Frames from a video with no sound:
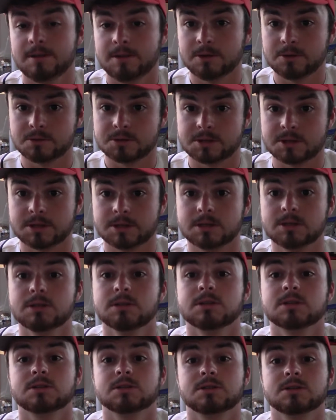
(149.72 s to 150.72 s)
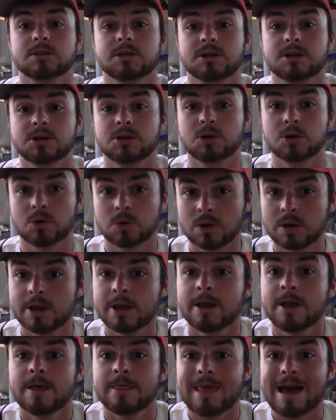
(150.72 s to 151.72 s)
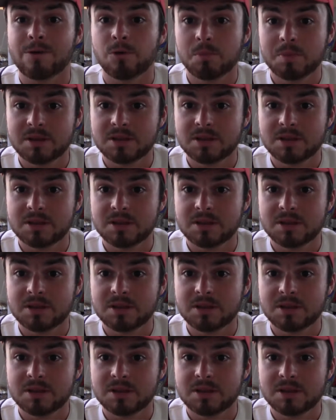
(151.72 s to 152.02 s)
Houston. So that would